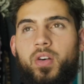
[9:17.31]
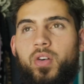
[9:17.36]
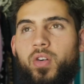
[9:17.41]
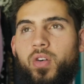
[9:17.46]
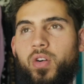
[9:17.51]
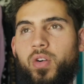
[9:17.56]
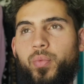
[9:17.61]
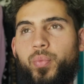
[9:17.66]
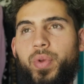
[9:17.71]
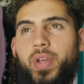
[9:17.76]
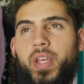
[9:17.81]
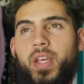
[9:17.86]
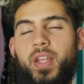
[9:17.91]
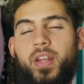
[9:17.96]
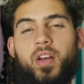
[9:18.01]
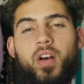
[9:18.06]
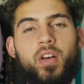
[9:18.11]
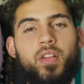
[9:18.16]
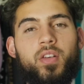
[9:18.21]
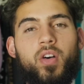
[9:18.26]
Or we get
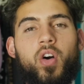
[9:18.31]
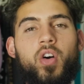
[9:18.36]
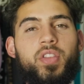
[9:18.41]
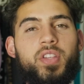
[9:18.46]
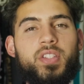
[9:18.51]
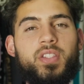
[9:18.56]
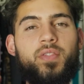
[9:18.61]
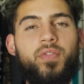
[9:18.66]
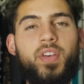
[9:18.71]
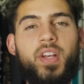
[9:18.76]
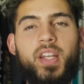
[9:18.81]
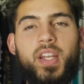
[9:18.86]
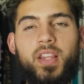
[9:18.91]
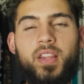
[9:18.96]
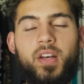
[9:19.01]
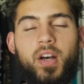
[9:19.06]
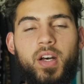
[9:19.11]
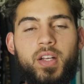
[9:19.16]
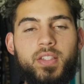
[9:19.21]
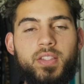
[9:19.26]
all these different kind of
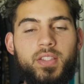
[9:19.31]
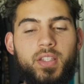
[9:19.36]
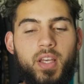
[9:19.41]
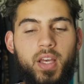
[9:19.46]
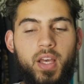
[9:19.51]
thoughts.